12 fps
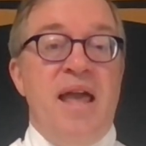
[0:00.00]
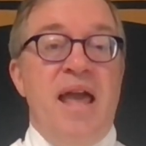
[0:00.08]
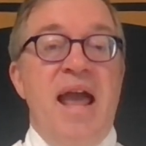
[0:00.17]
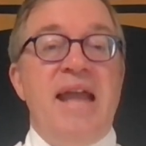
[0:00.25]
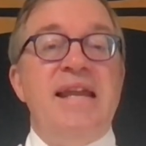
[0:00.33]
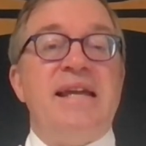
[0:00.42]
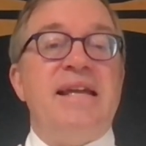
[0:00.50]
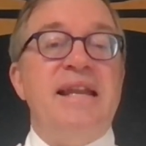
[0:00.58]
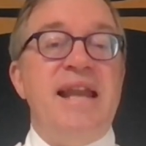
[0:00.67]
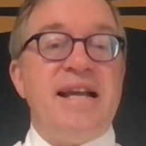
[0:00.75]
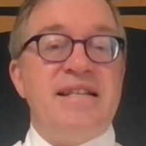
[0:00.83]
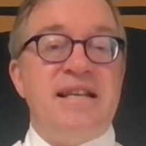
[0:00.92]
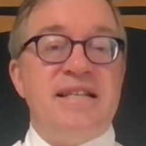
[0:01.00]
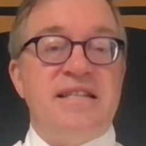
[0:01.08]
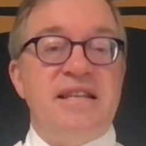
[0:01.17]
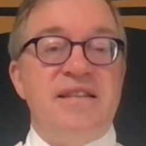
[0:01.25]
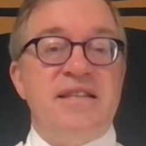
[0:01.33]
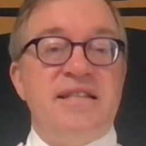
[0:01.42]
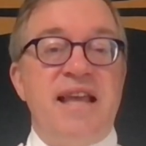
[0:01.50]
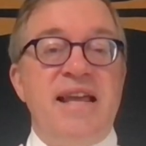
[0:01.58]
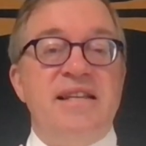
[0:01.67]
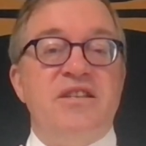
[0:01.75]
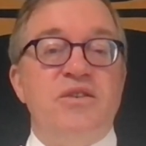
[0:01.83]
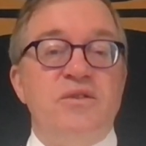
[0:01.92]
And it connects us to the
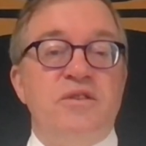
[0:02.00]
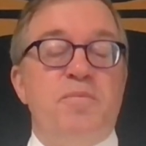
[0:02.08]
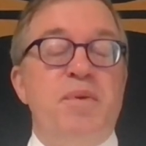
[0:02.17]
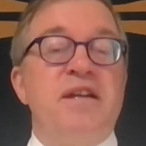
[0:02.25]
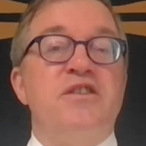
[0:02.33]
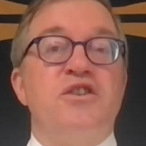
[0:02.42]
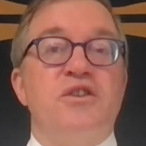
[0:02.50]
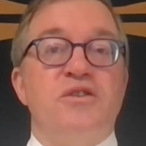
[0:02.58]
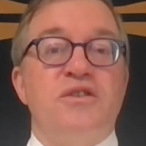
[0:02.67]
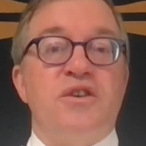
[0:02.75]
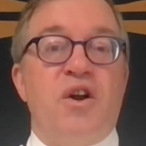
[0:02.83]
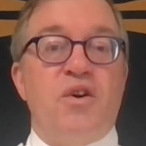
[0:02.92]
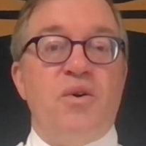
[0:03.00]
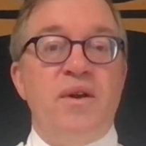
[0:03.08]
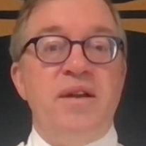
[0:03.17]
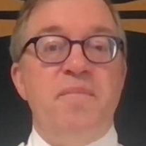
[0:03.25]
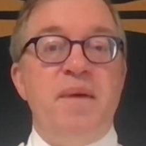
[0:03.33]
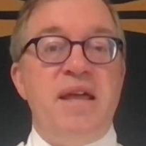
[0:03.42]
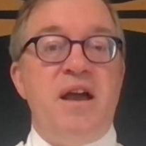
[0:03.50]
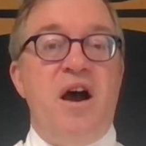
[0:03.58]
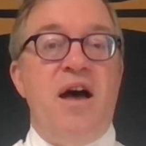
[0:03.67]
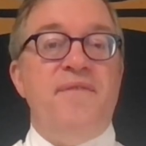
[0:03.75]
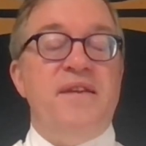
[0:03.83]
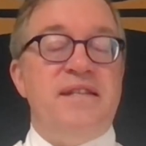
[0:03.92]
saints whose pictures are going to be
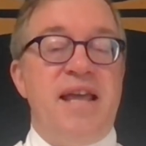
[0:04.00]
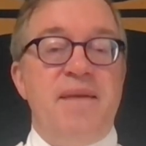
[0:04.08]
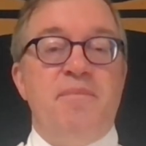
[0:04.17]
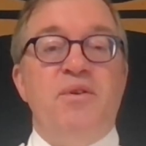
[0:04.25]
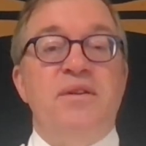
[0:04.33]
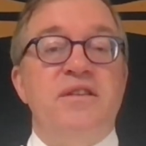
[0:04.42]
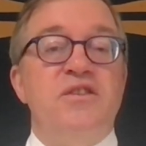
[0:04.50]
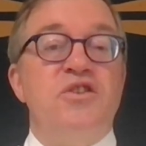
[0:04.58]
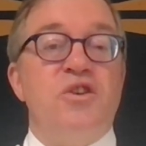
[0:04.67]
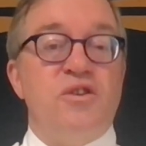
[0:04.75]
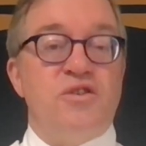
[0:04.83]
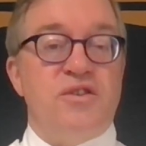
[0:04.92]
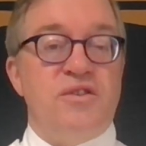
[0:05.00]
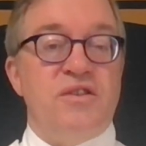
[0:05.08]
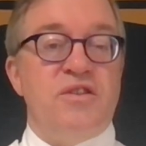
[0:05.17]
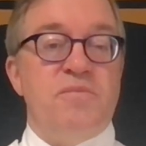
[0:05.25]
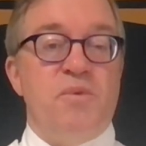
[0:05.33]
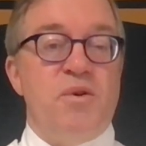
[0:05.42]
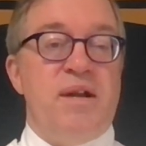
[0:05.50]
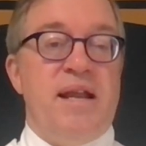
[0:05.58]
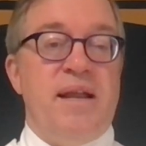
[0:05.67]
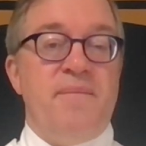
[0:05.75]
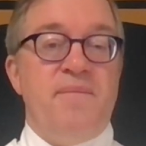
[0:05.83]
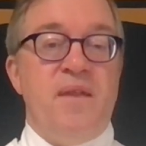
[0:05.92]
on the table at the church this morning.